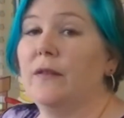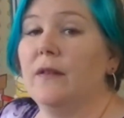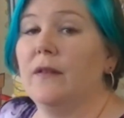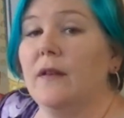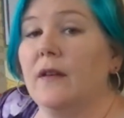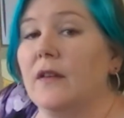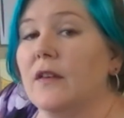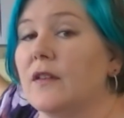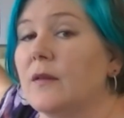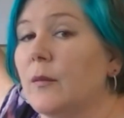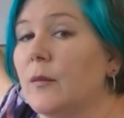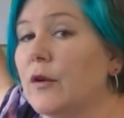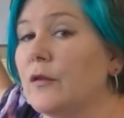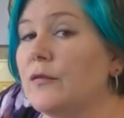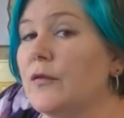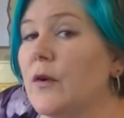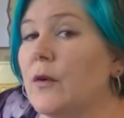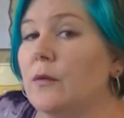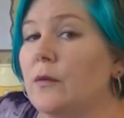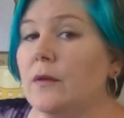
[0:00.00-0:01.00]

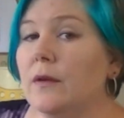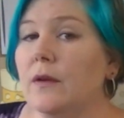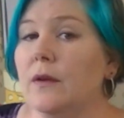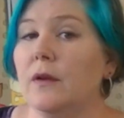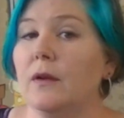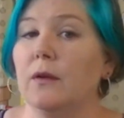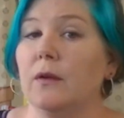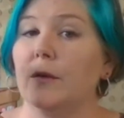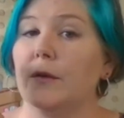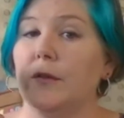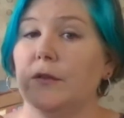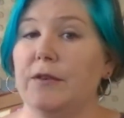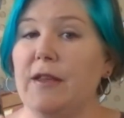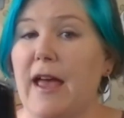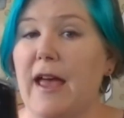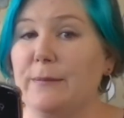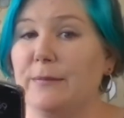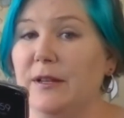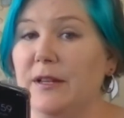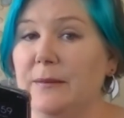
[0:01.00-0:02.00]
smartphone or your
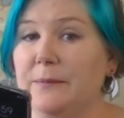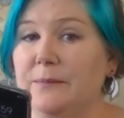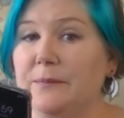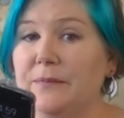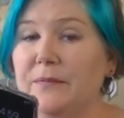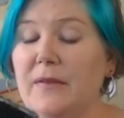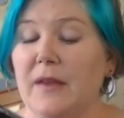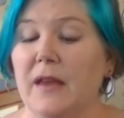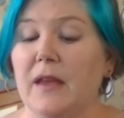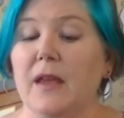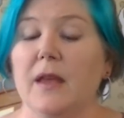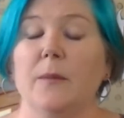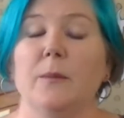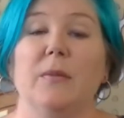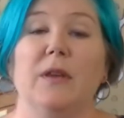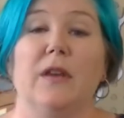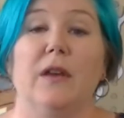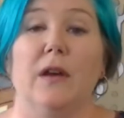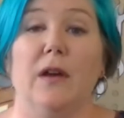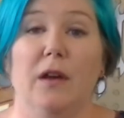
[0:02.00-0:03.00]
tablet,
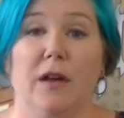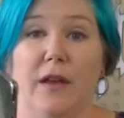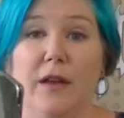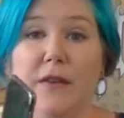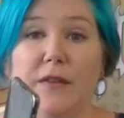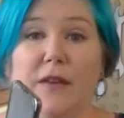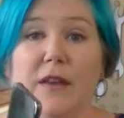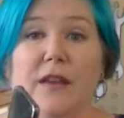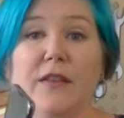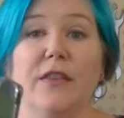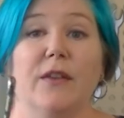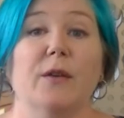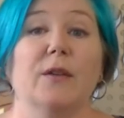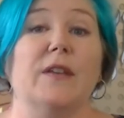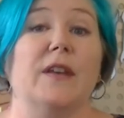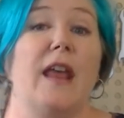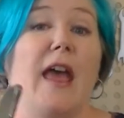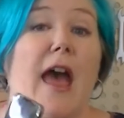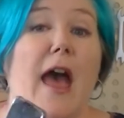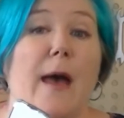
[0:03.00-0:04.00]
because there's
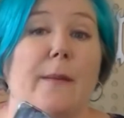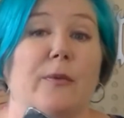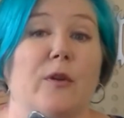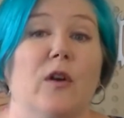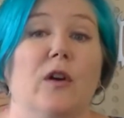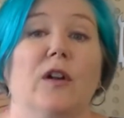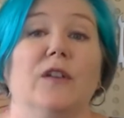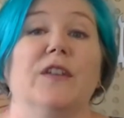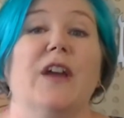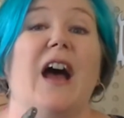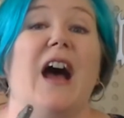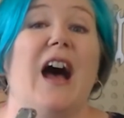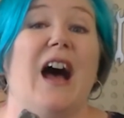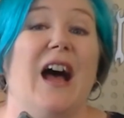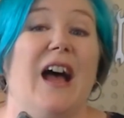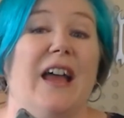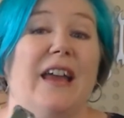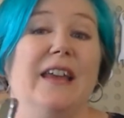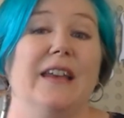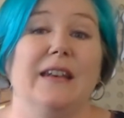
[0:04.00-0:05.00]
an app called
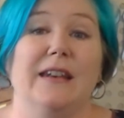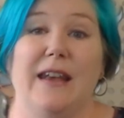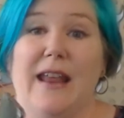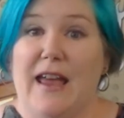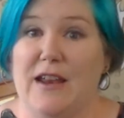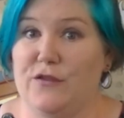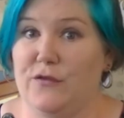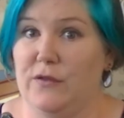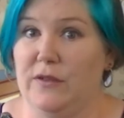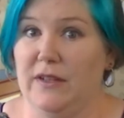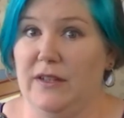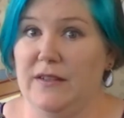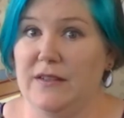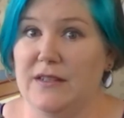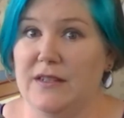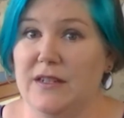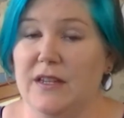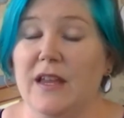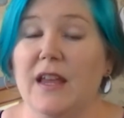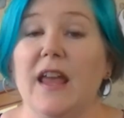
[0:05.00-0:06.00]

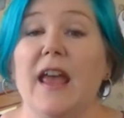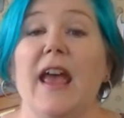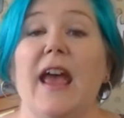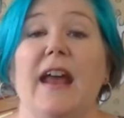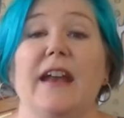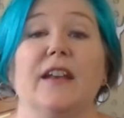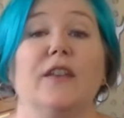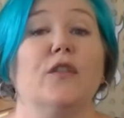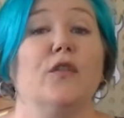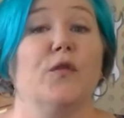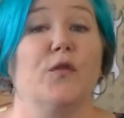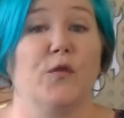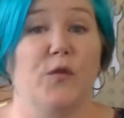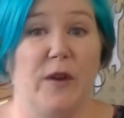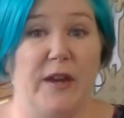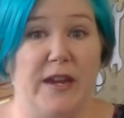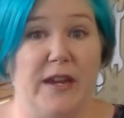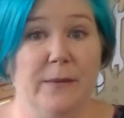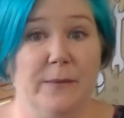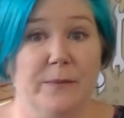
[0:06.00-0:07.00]
iNaturalist, and it's
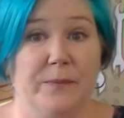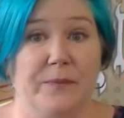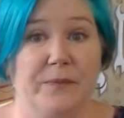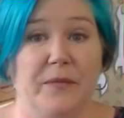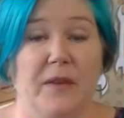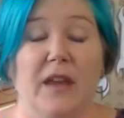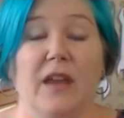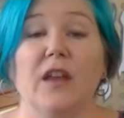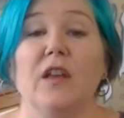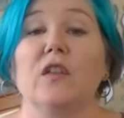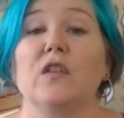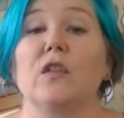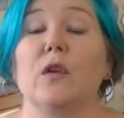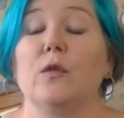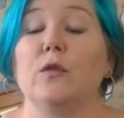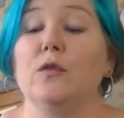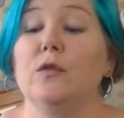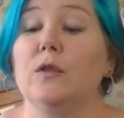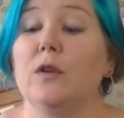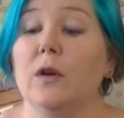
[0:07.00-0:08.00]
free. So
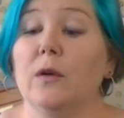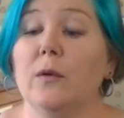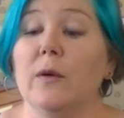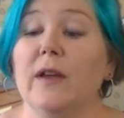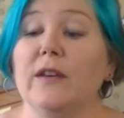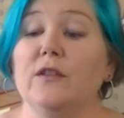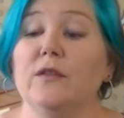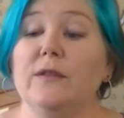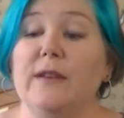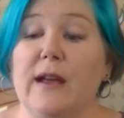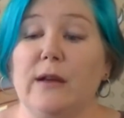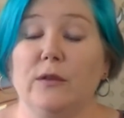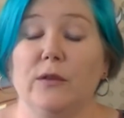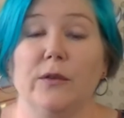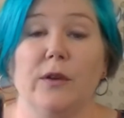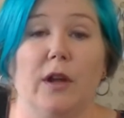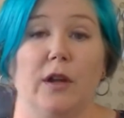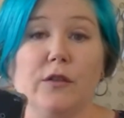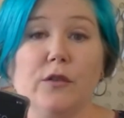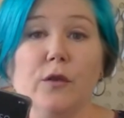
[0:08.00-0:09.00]
you go and you download
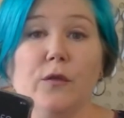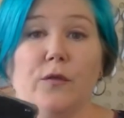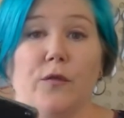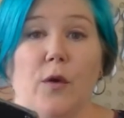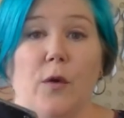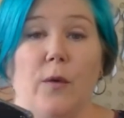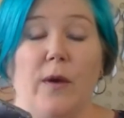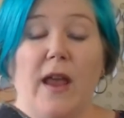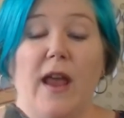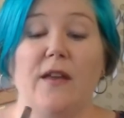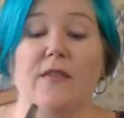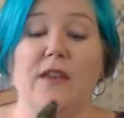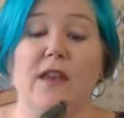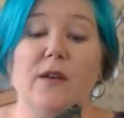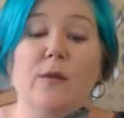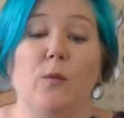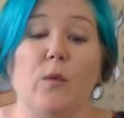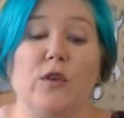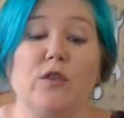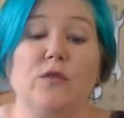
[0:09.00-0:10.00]
it on your phone, and
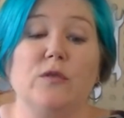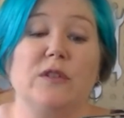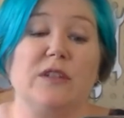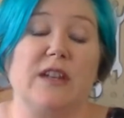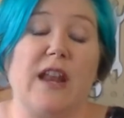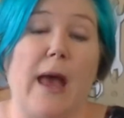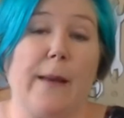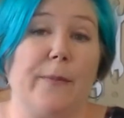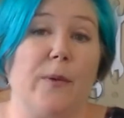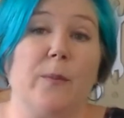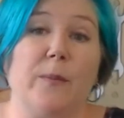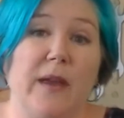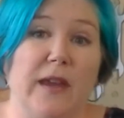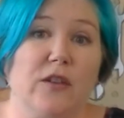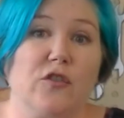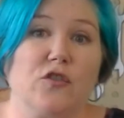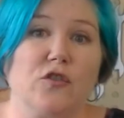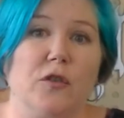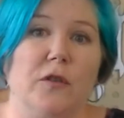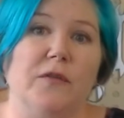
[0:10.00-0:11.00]
then when you snap a
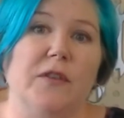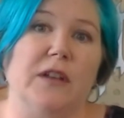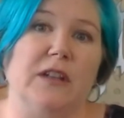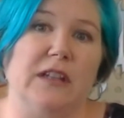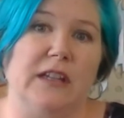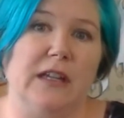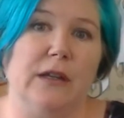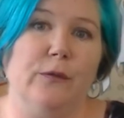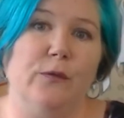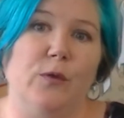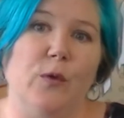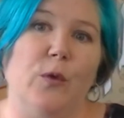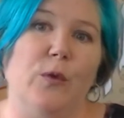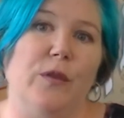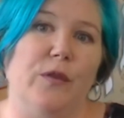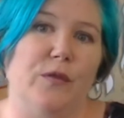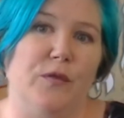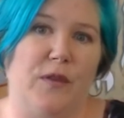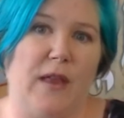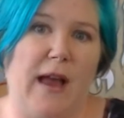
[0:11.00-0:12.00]
picture of the leaf or the
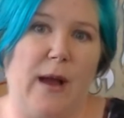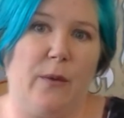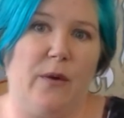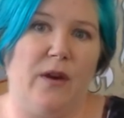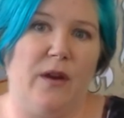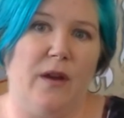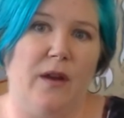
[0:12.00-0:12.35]
flower,